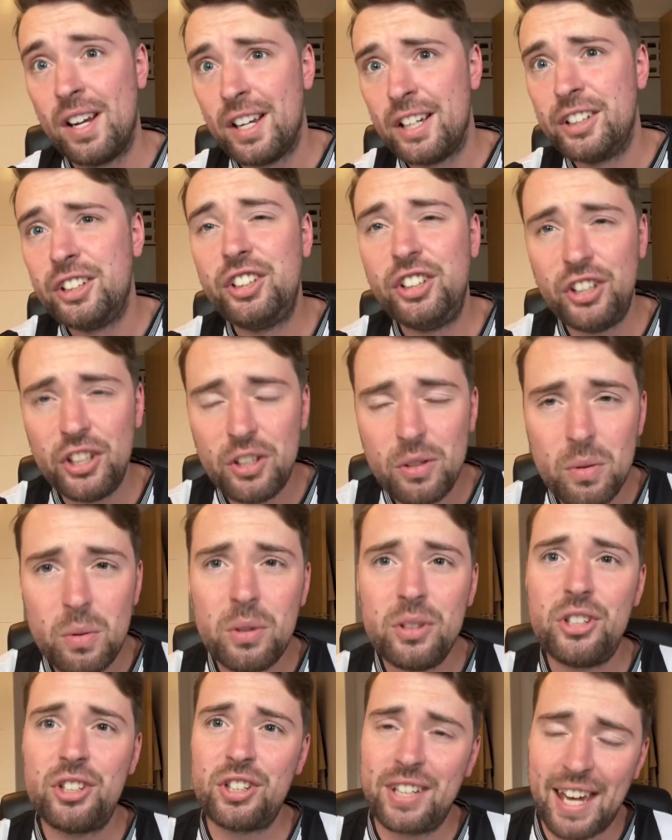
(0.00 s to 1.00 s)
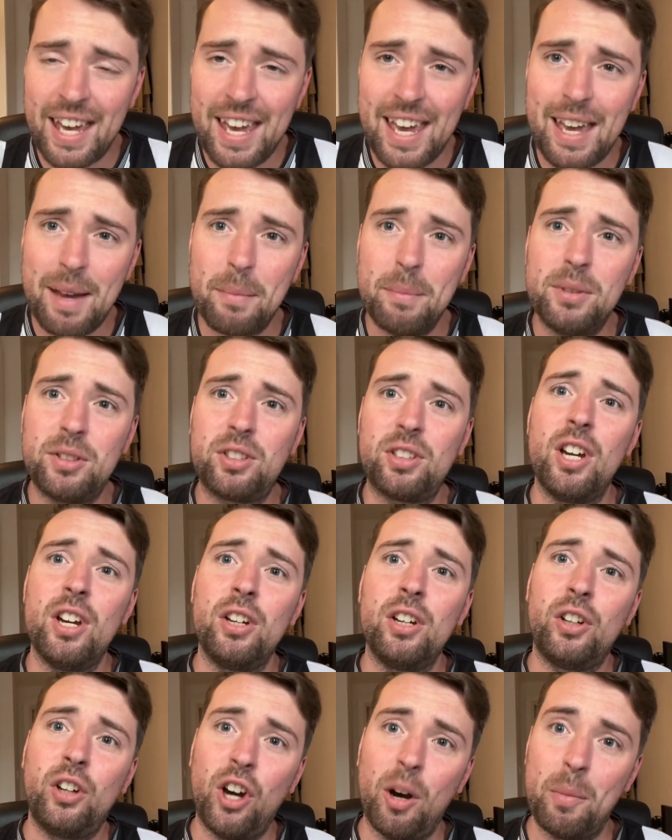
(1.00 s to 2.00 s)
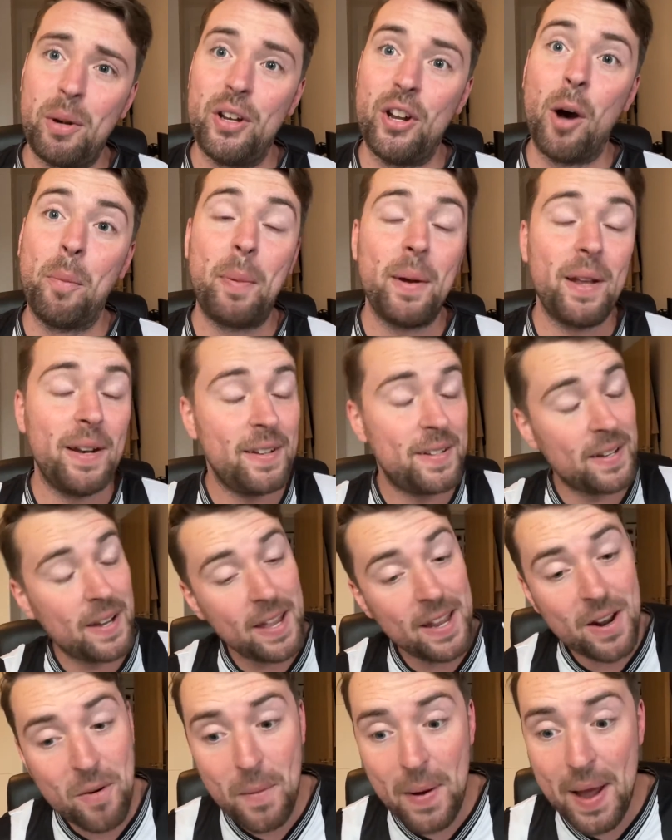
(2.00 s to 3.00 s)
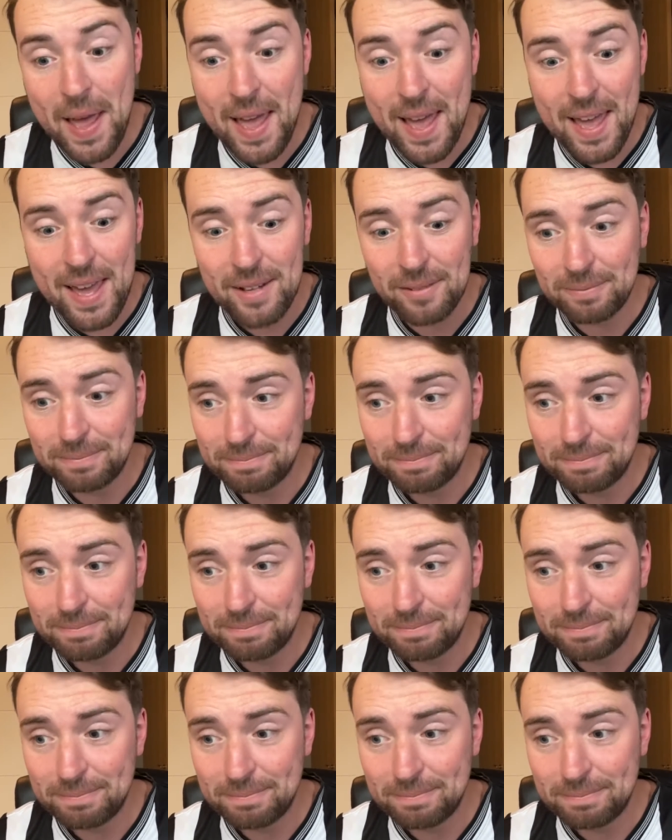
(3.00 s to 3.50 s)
huge games coming up. And in a way,